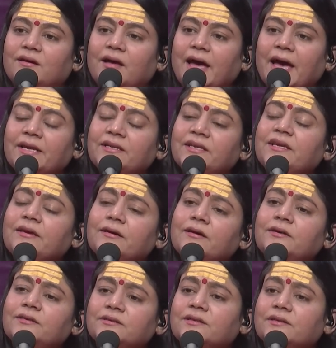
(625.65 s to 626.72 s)
and he
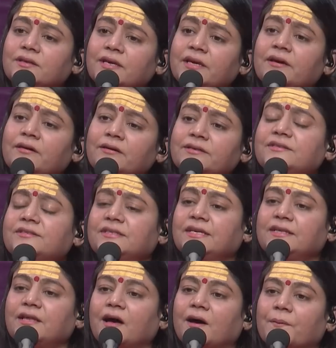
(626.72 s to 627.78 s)
hurt
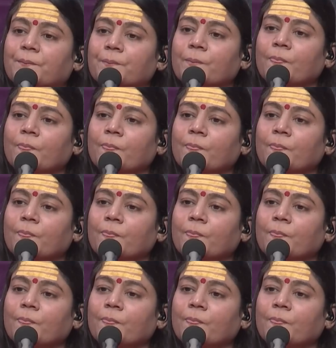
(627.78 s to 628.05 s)
Sita.